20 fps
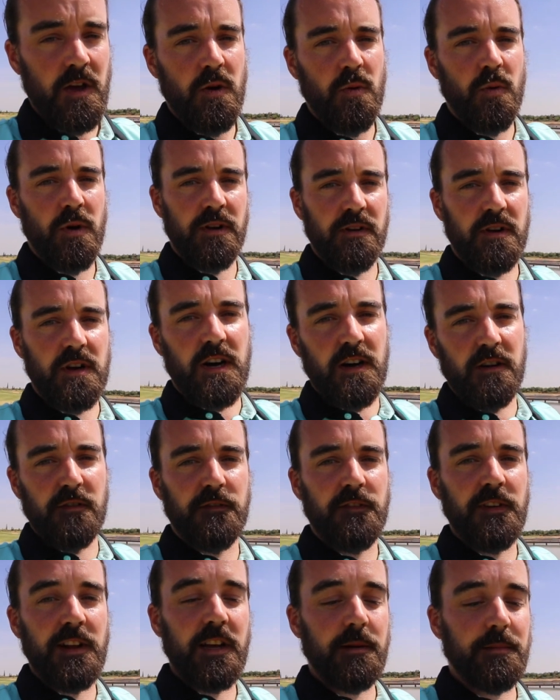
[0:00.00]
one of KYLE
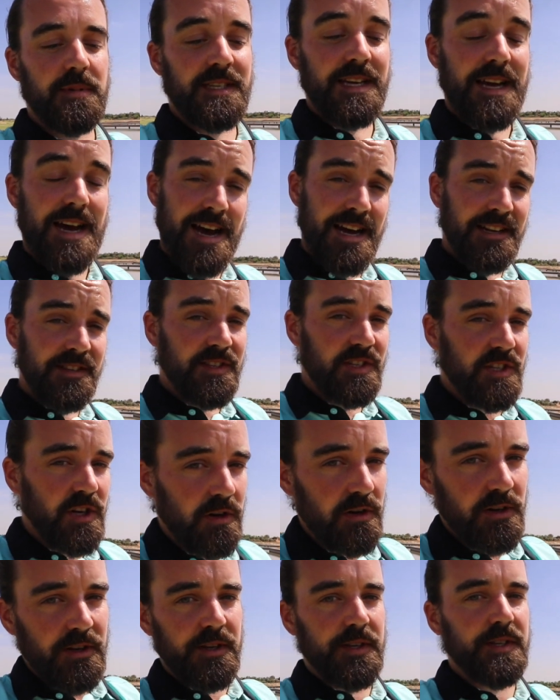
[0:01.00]
Phillips and
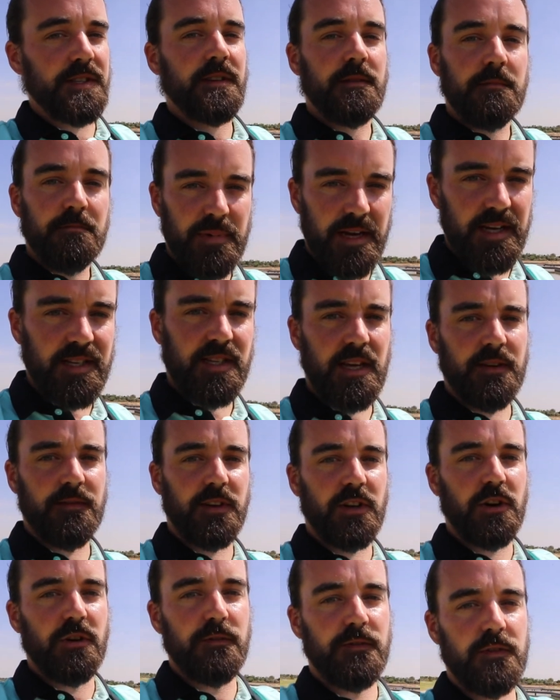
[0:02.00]
Scotland's best ever
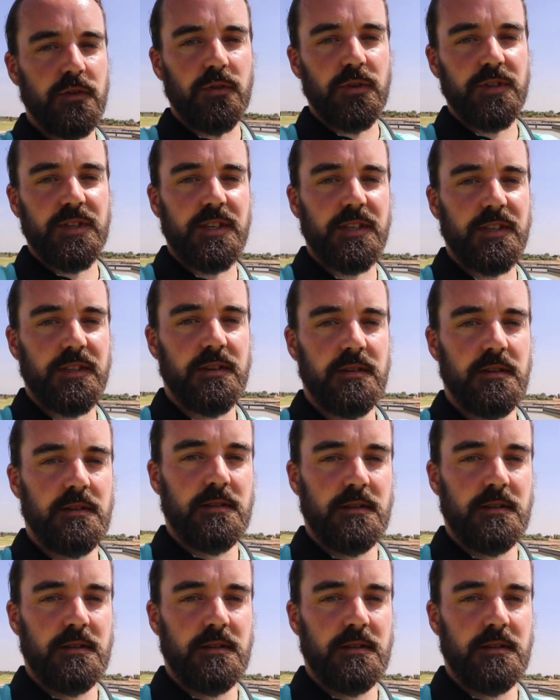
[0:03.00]
golf courses.